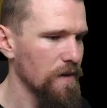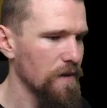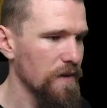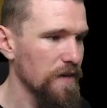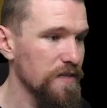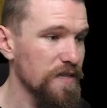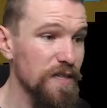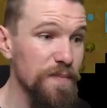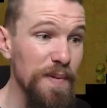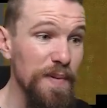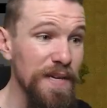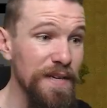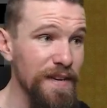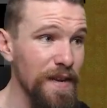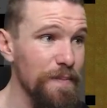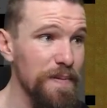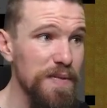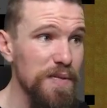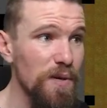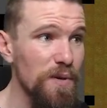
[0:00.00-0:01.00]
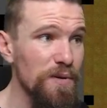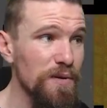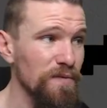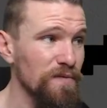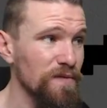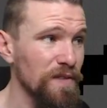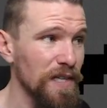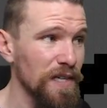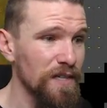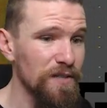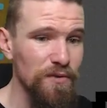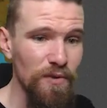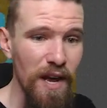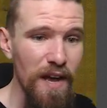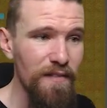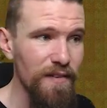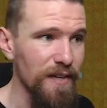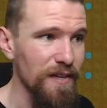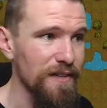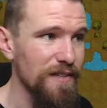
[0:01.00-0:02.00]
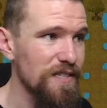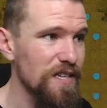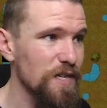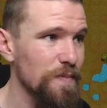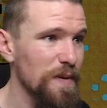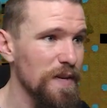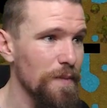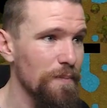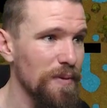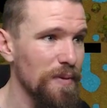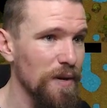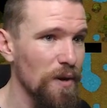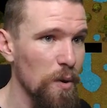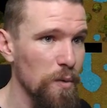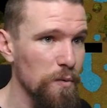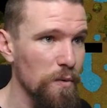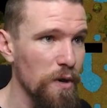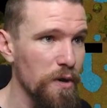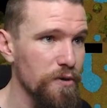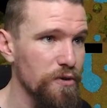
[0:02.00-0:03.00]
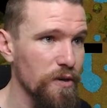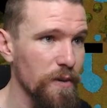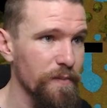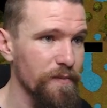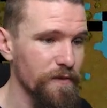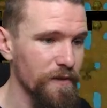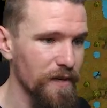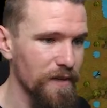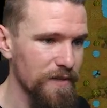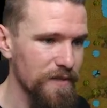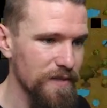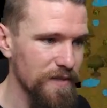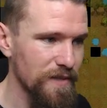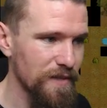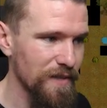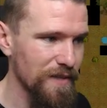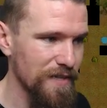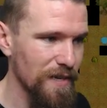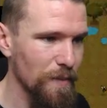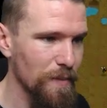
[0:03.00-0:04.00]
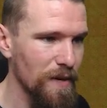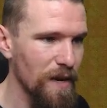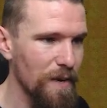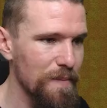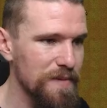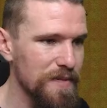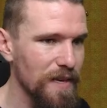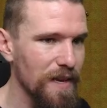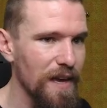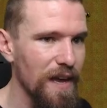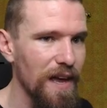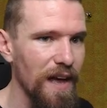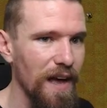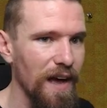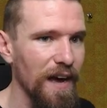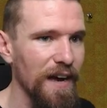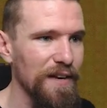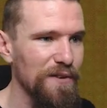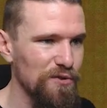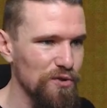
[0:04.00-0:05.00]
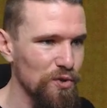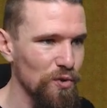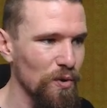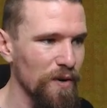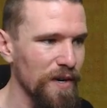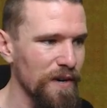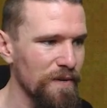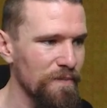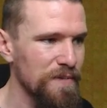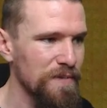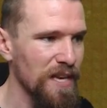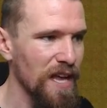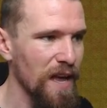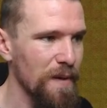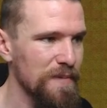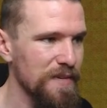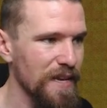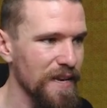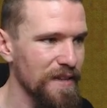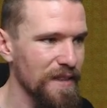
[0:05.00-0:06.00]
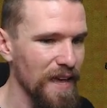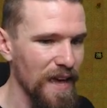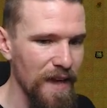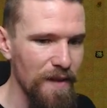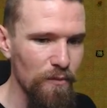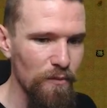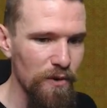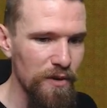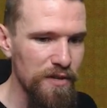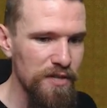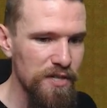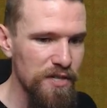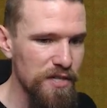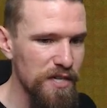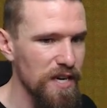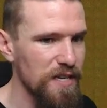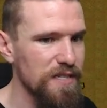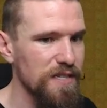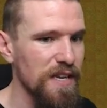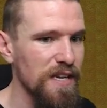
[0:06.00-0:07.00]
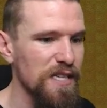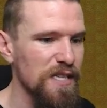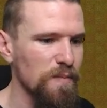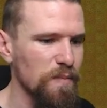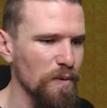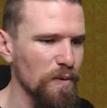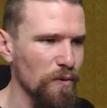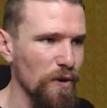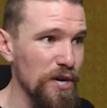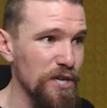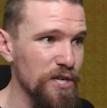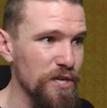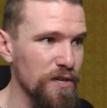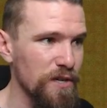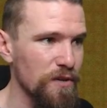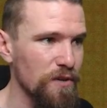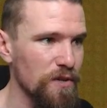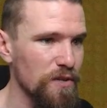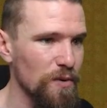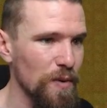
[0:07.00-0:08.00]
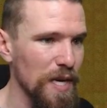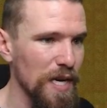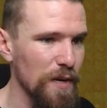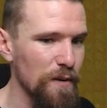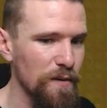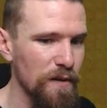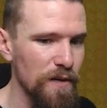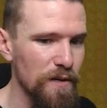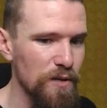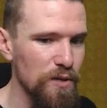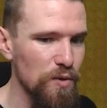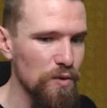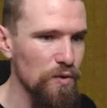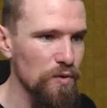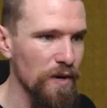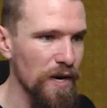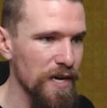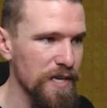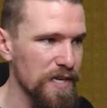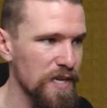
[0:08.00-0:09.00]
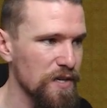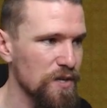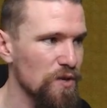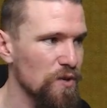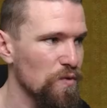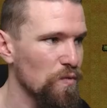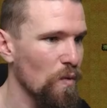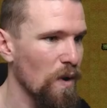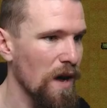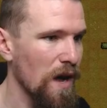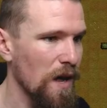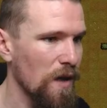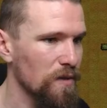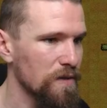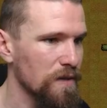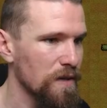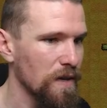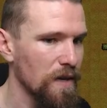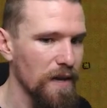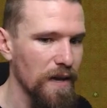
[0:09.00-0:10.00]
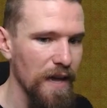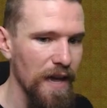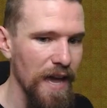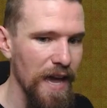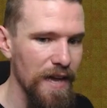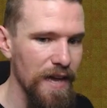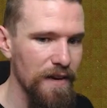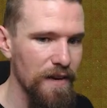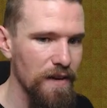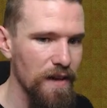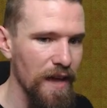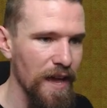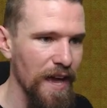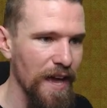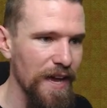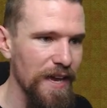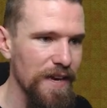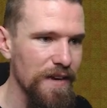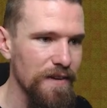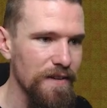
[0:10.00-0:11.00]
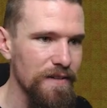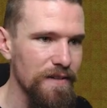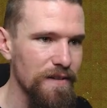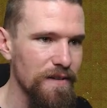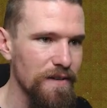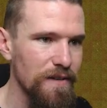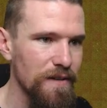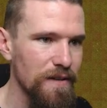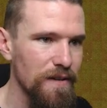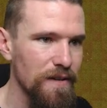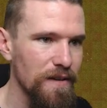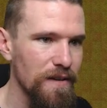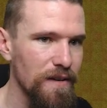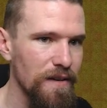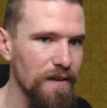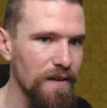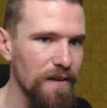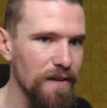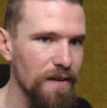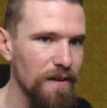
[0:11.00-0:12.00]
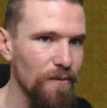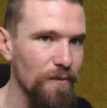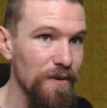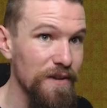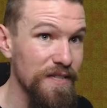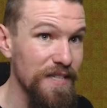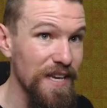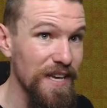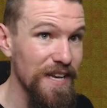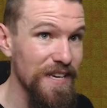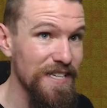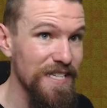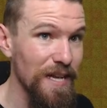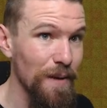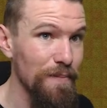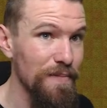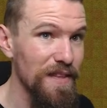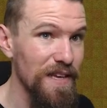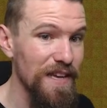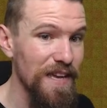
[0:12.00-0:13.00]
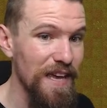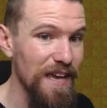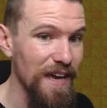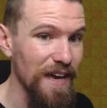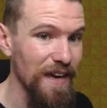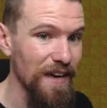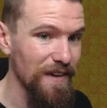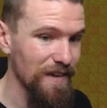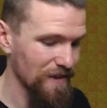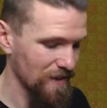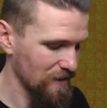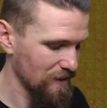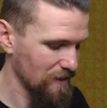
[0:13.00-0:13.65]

This has been an episode of driving. It's just been a big old road trip for us. And sometimes I enjoy times like that, where it's just exploration. You're not doing anything too crazy, too wild. And hey, we're seeing something here.